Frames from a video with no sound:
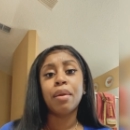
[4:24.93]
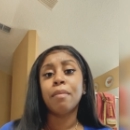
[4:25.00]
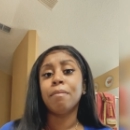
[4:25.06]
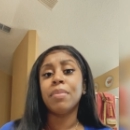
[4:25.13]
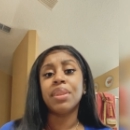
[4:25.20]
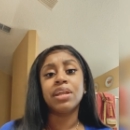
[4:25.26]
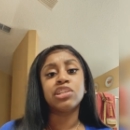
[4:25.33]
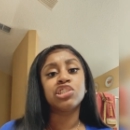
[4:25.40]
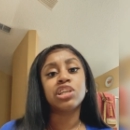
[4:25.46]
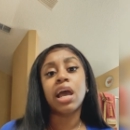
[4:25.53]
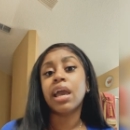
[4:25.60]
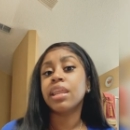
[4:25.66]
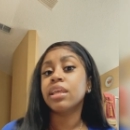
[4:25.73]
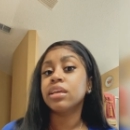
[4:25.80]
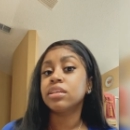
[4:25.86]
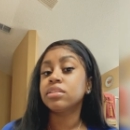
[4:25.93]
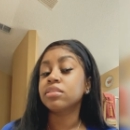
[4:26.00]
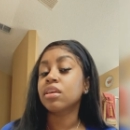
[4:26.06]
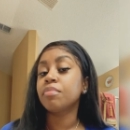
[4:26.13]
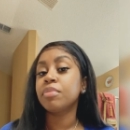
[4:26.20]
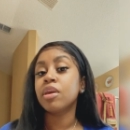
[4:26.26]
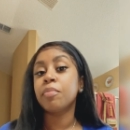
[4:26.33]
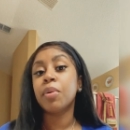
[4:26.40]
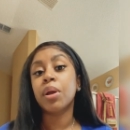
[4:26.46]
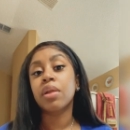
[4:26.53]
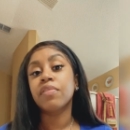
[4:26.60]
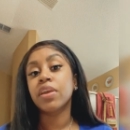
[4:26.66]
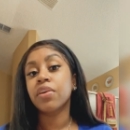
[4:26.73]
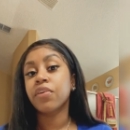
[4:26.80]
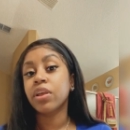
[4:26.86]
meningitis, can be a part of
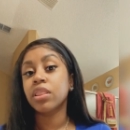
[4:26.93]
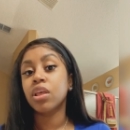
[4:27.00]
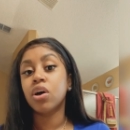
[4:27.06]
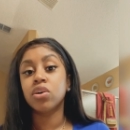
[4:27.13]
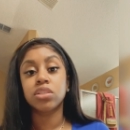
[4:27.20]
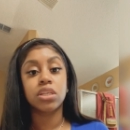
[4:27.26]
hearing loss.